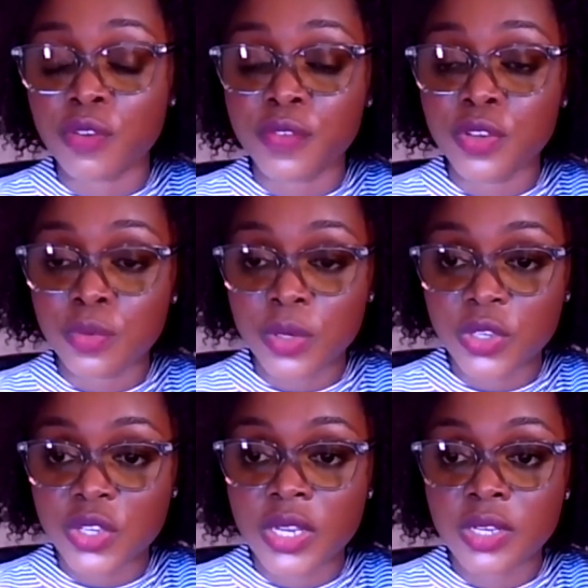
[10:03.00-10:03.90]
or visual
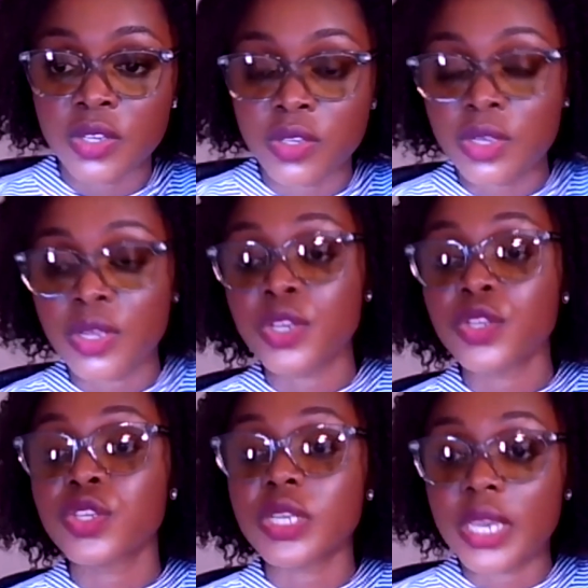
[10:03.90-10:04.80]
changes,
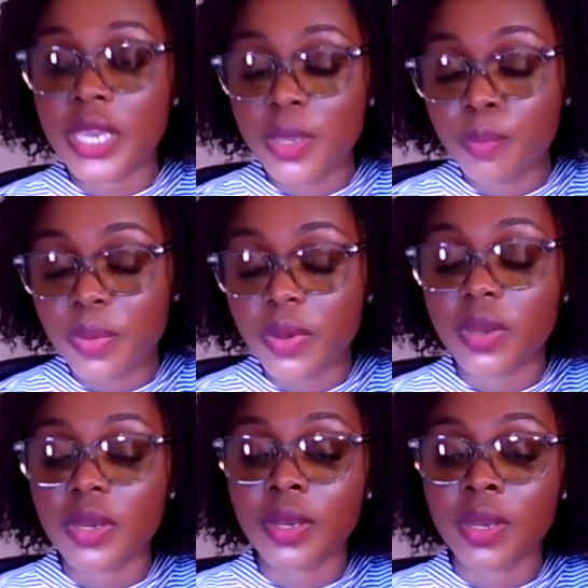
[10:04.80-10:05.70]
to keep
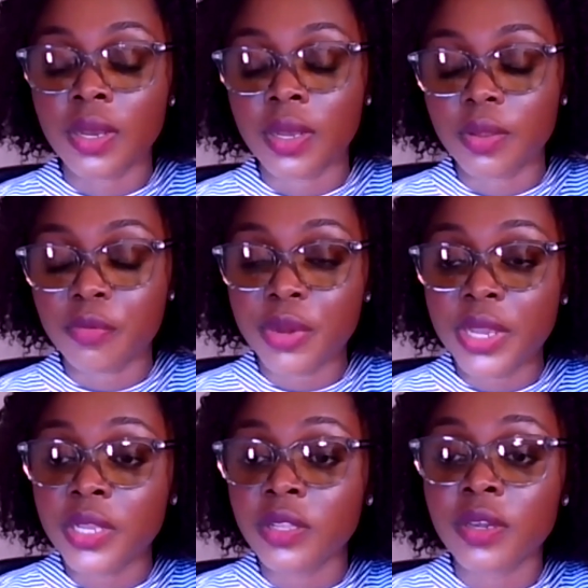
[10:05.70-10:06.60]

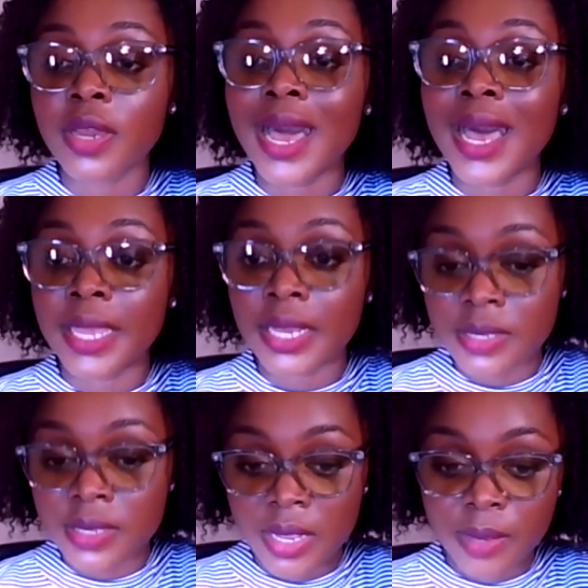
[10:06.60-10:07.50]
regular eye
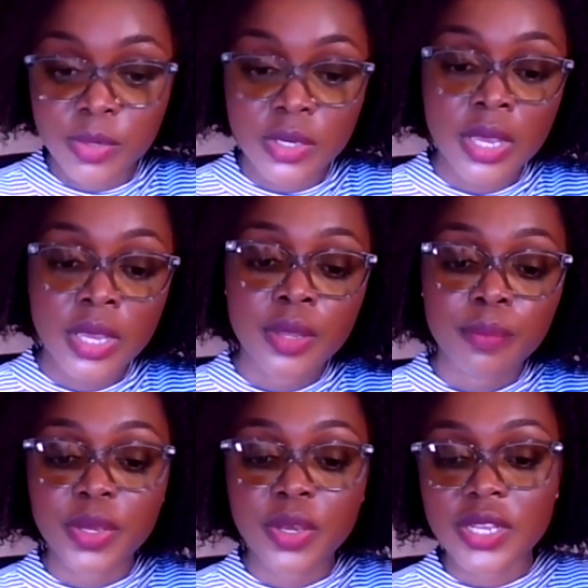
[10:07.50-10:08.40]
exams,
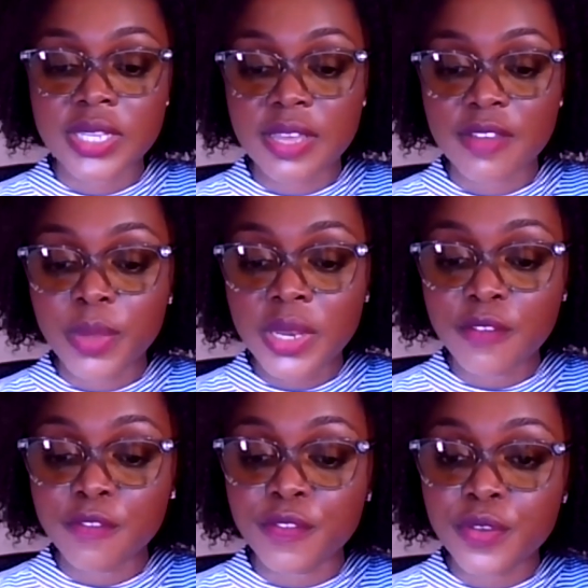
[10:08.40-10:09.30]
because there have been
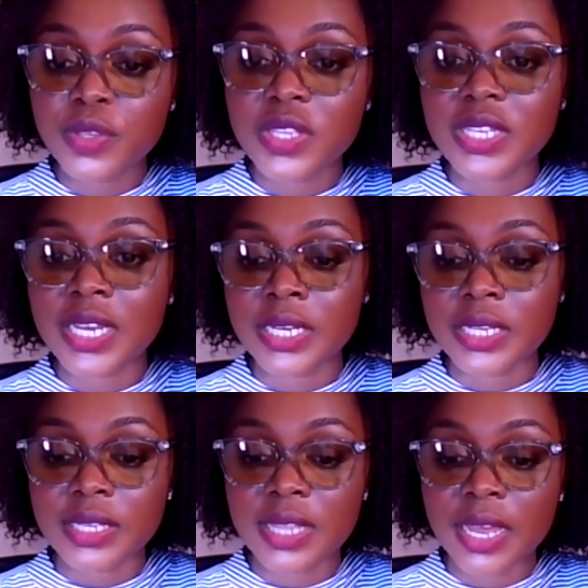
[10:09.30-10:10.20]
a few
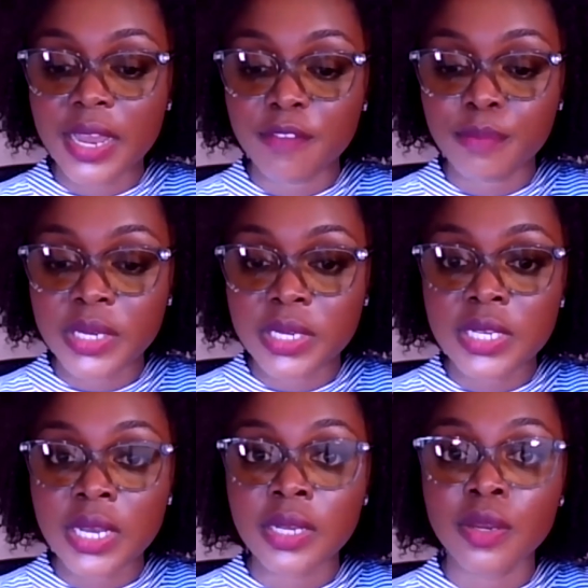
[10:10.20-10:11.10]
studies that have been
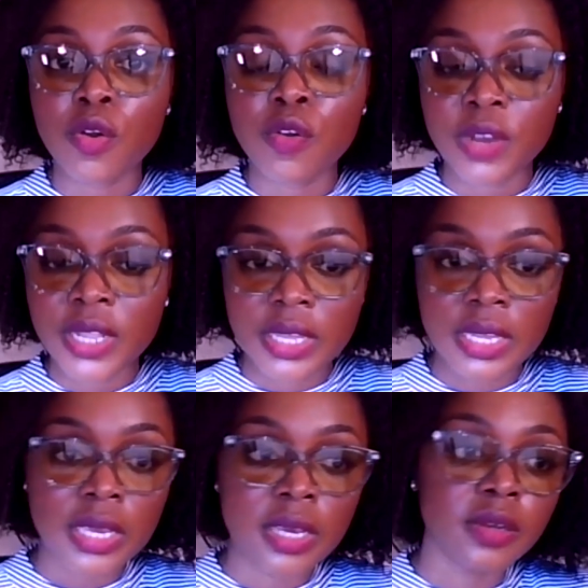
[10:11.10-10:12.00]
done over the
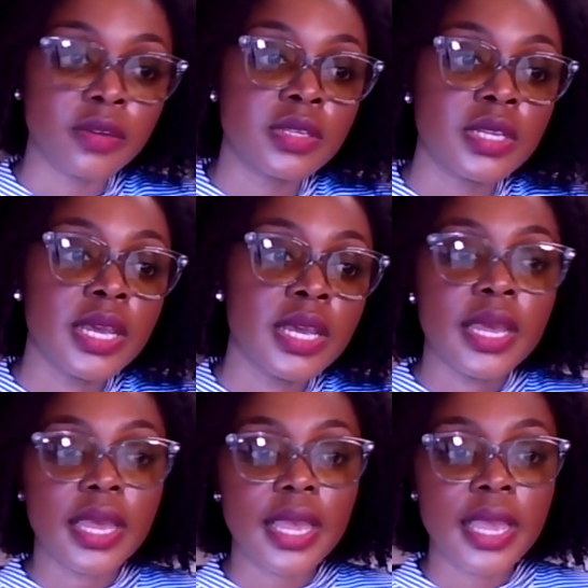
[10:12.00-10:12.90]
years,
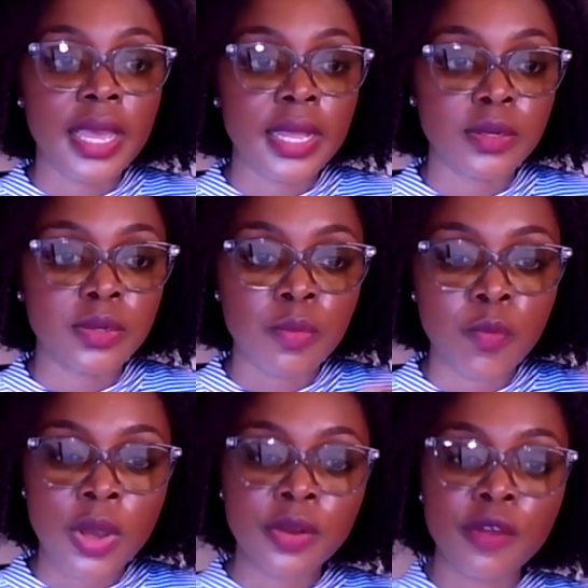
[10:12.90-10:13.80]
and
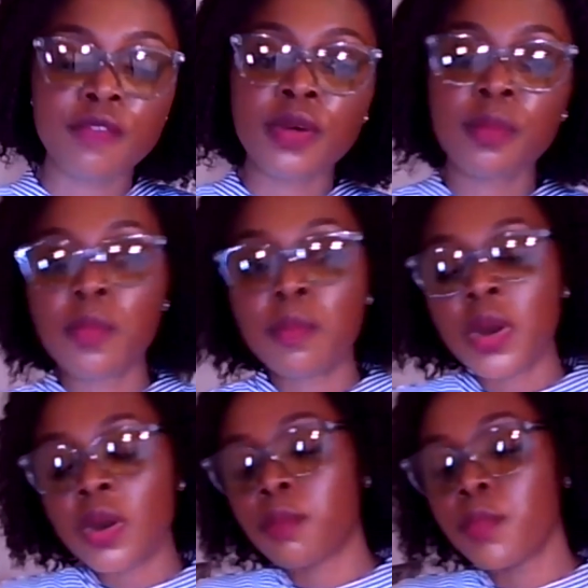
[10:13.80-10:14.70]
one of the
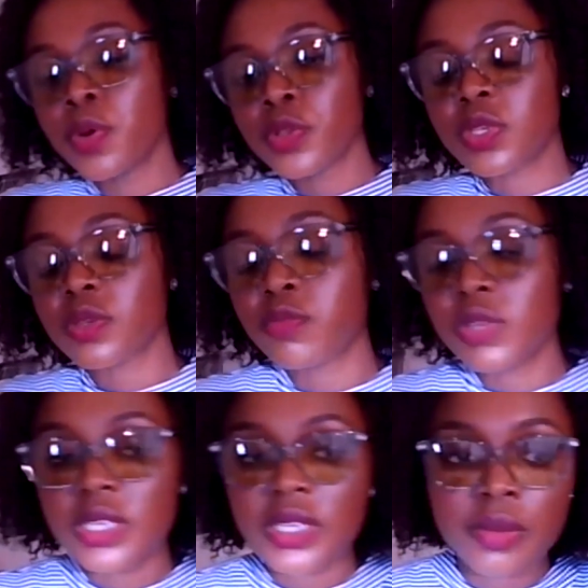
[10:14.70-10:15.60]
most
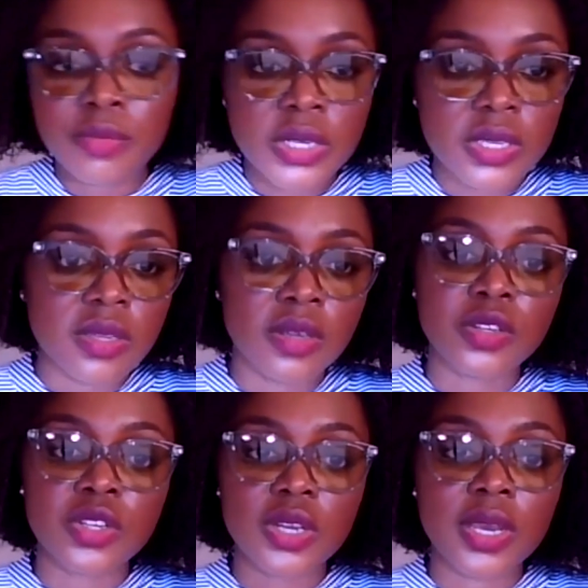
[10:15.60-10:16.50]
recent
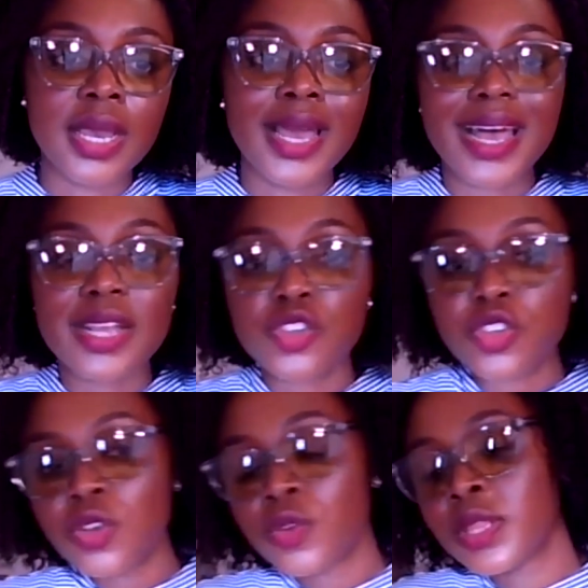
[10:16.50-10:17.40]
research has
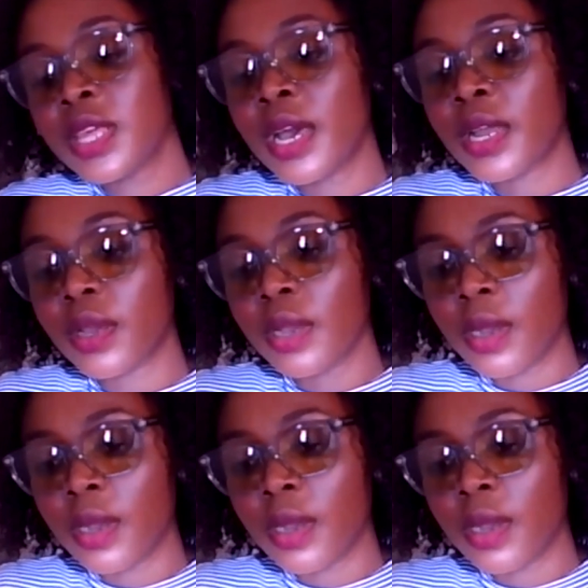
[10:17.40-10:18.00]
shown that